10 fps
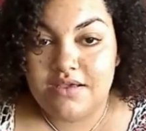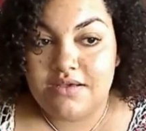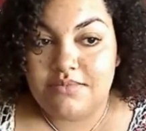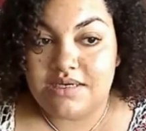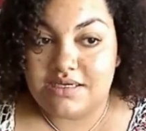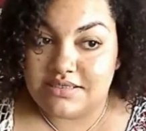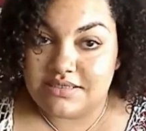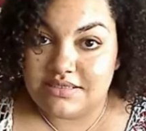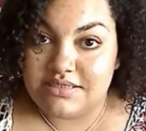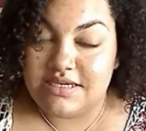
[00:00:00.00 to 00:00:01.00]

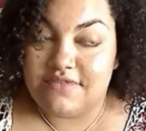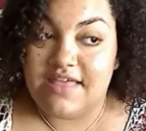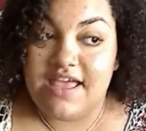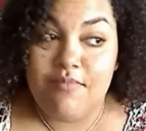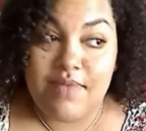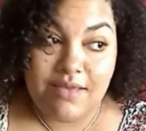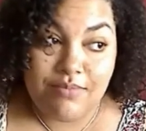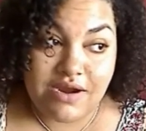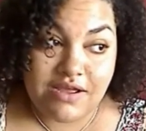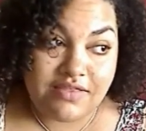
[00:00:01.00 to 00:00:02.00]
Because if they have bad
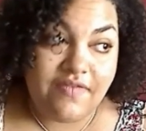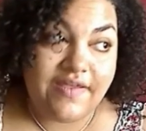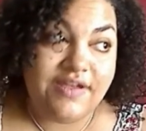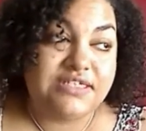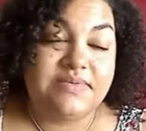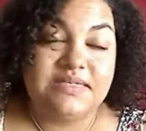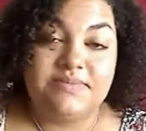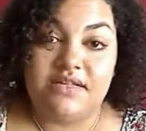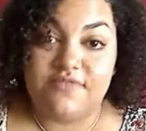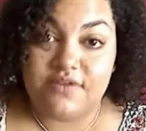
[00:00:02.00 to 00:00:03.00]
breath and they just be
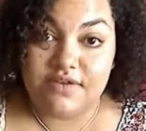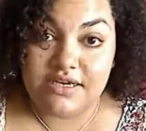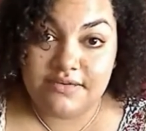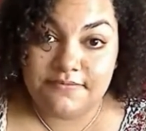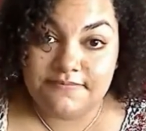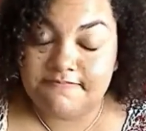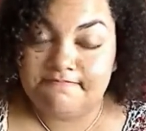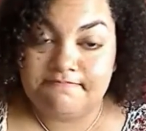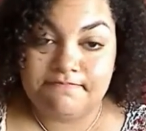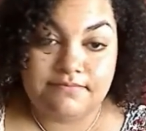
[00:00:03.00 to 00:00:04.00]
smelling funky,
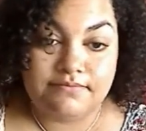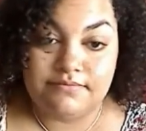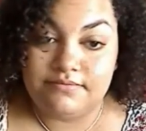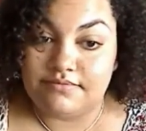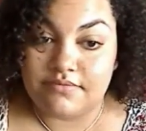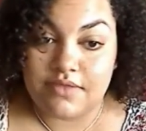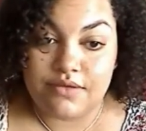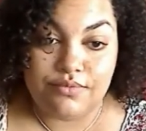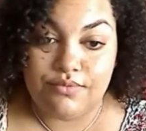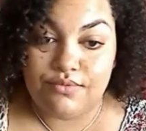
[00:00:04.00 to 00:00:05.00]

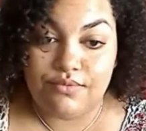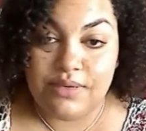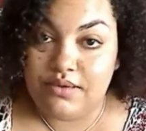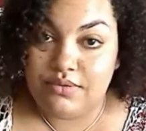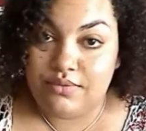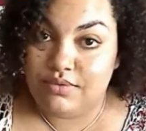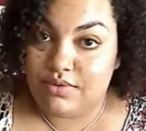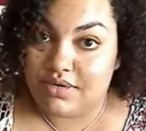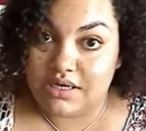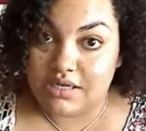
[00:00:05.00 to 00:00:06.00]
we
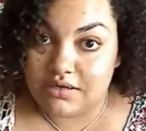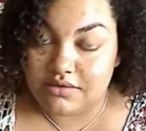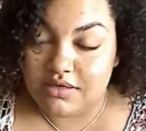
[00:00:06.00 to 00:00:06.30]
won't get along.